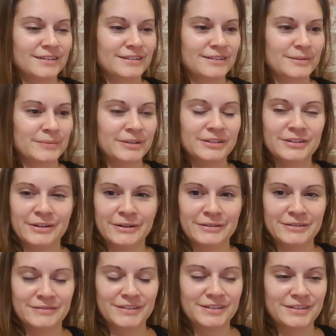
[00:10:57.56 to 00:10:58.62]
some Leonardo
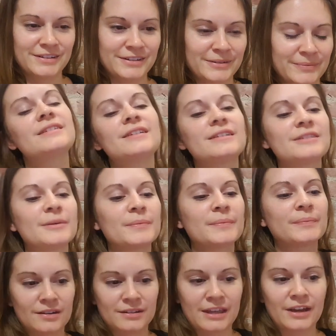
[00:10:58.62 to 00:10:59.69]
da Vinci. He did
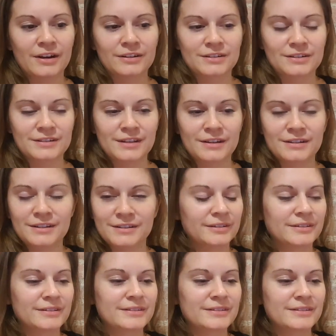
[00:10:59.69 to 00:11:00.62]
some character studies.